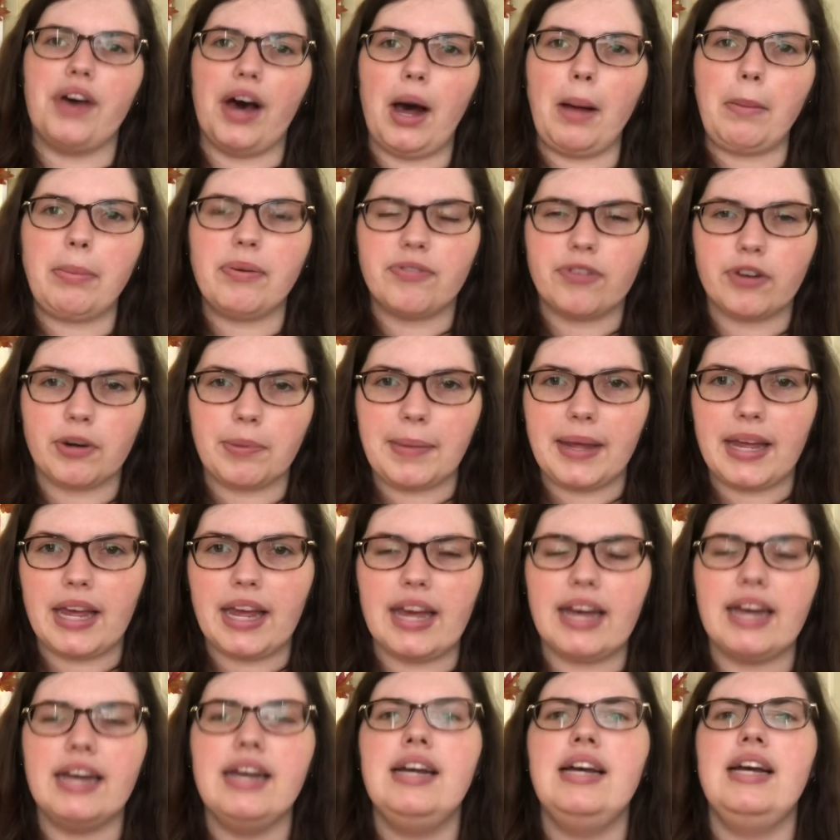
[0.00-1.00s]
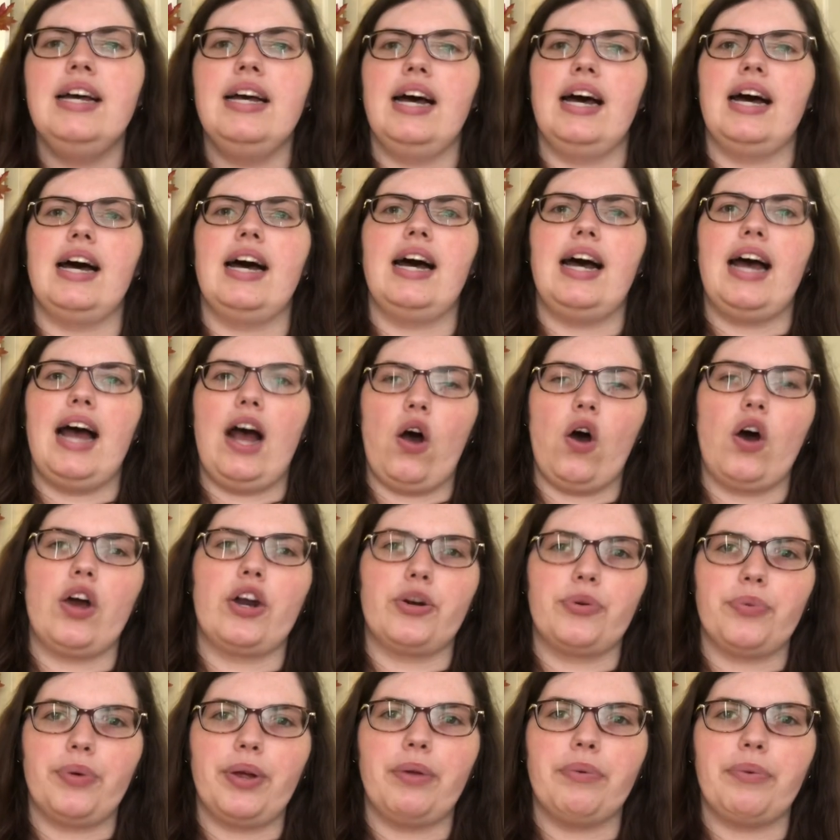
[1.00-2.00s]
up for me on
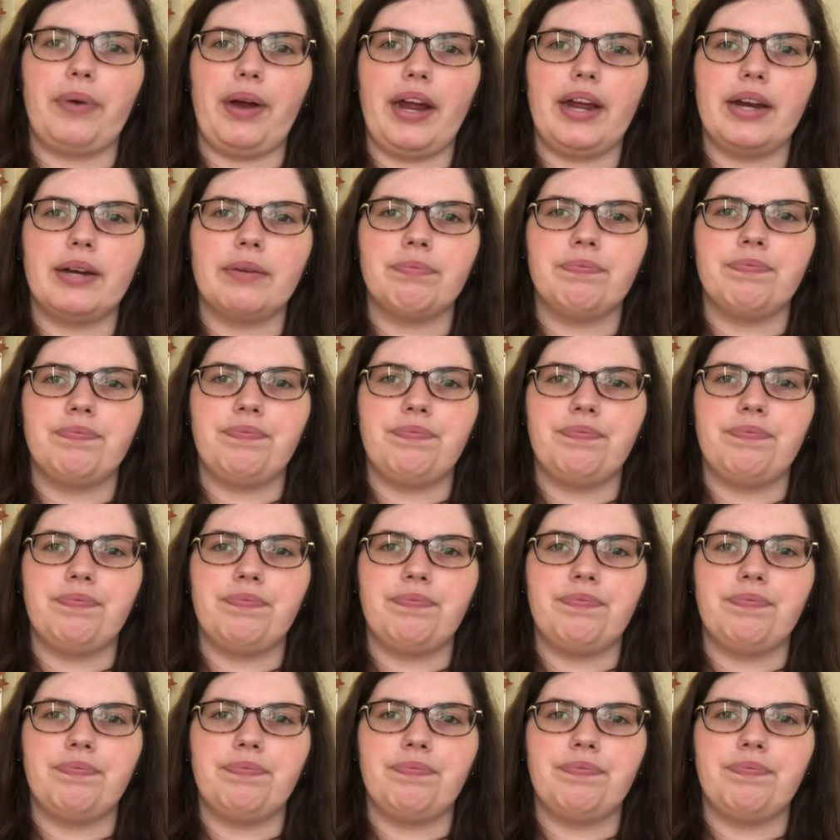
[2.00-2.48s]
a reread.